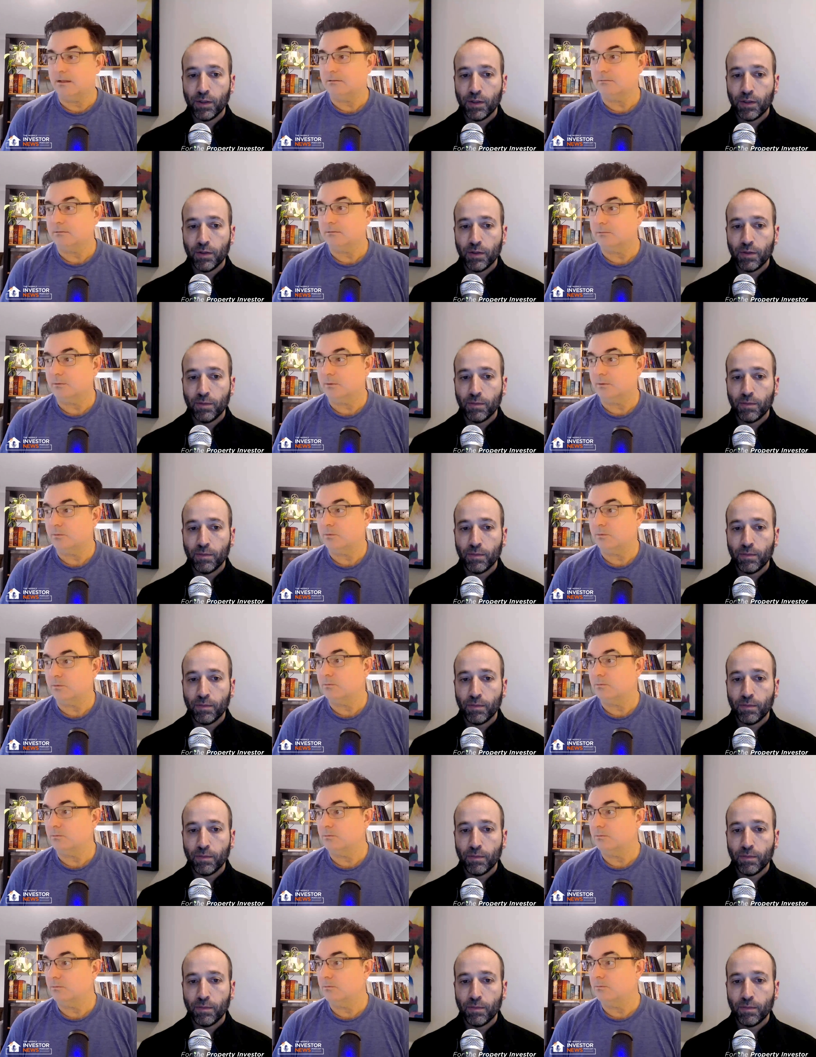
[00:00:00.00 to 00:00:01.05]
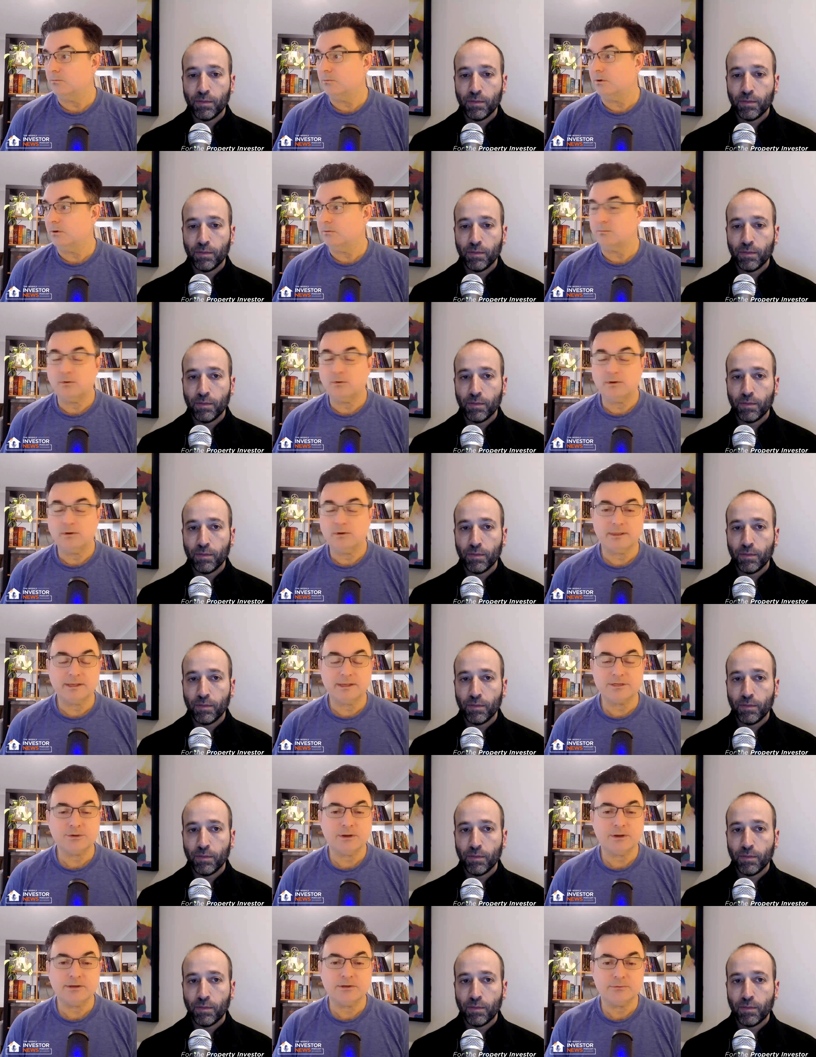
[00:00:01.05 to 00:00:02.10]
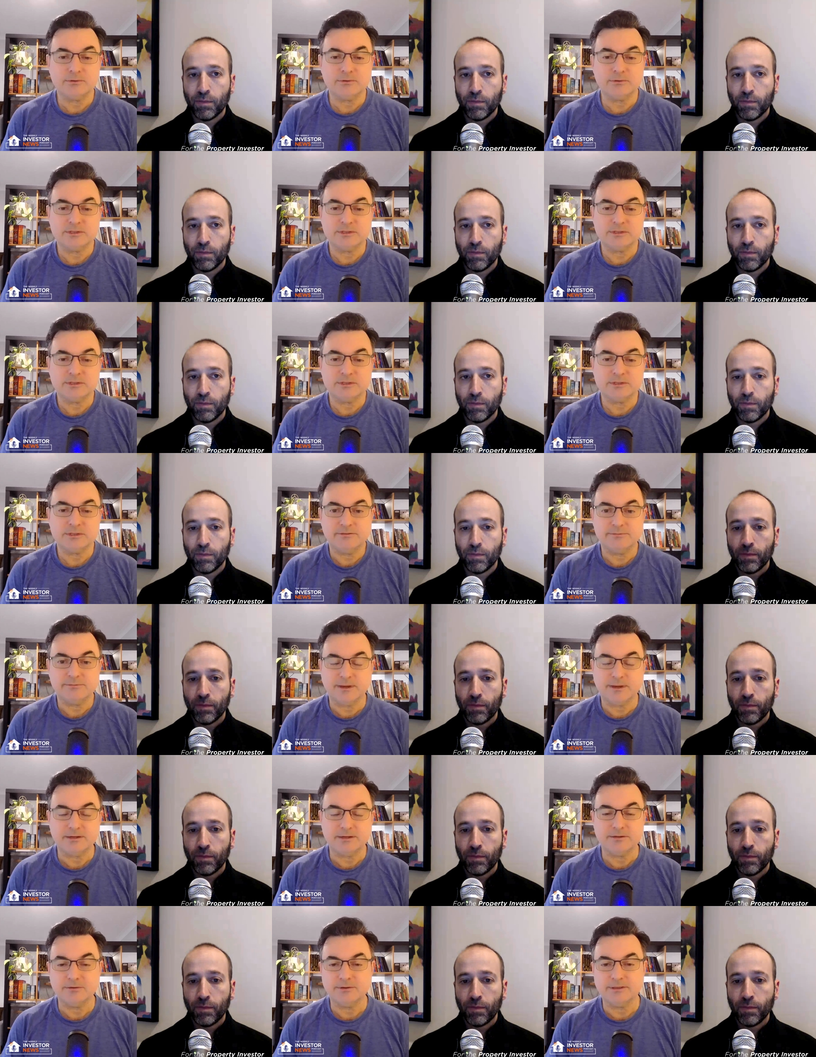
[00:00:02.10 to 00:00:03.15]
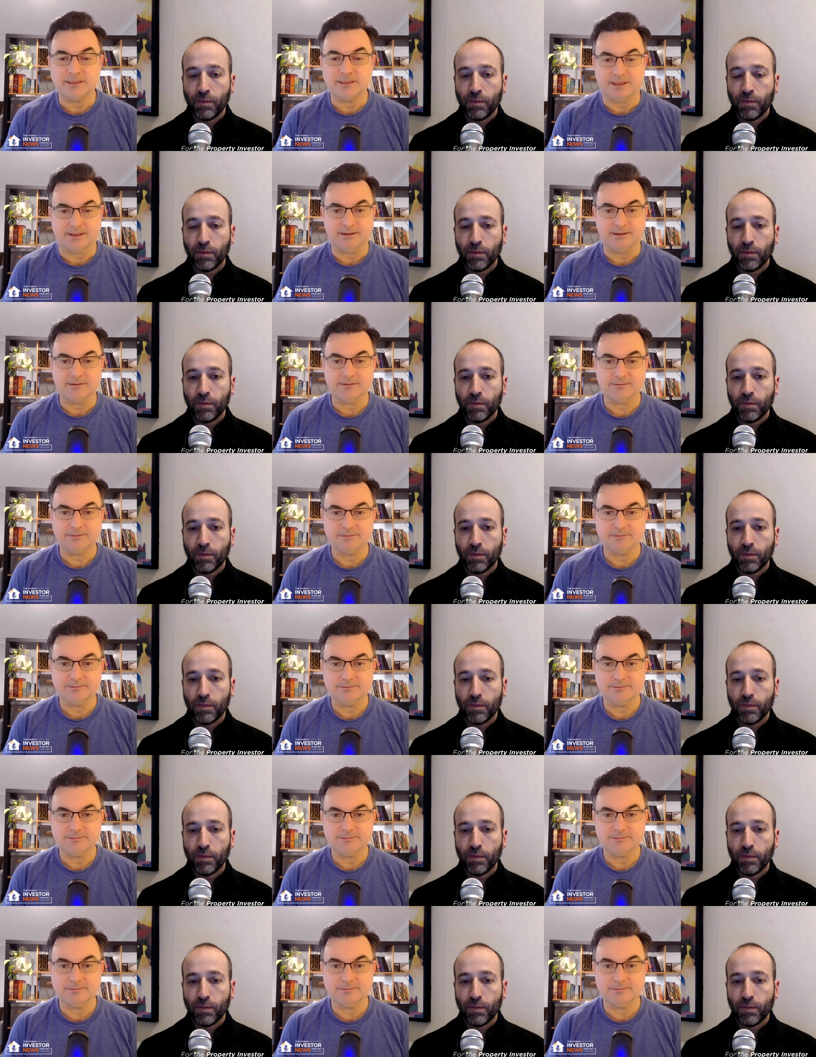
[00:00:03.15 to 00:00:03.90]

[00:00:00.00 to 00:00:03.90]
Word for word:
Speaker 1: Uh, what are they trying to achieve by doing that?